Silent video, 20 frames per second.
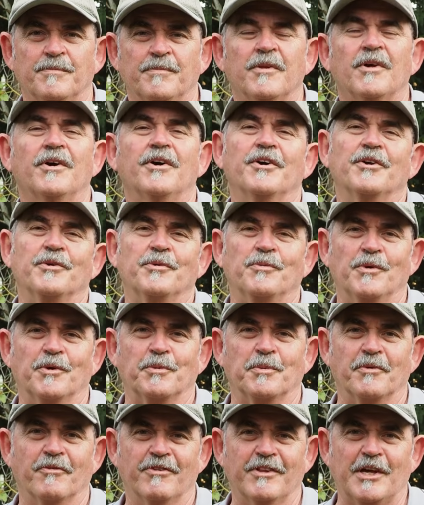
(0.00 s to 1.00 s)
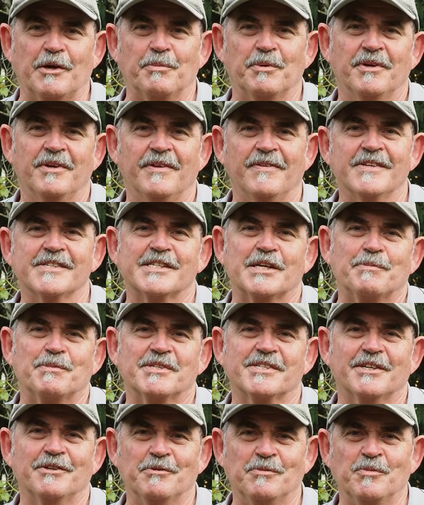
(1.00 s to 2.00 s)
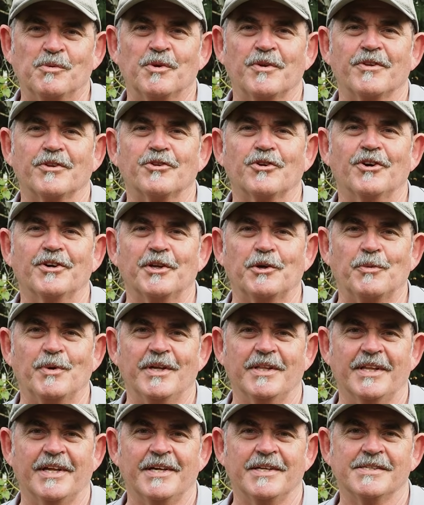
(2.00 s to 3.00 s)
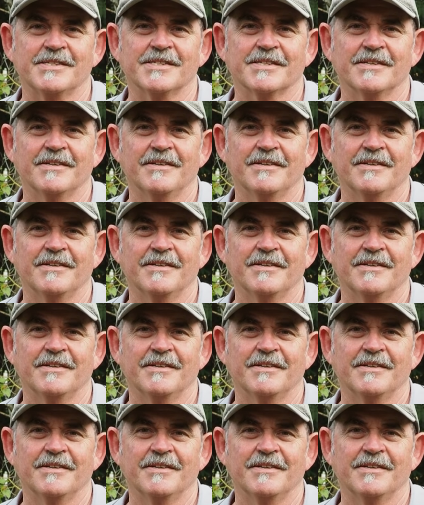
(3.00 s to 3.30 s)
Hi, welcome to Phlap. In this episode, we're at the Tyto Wetlands.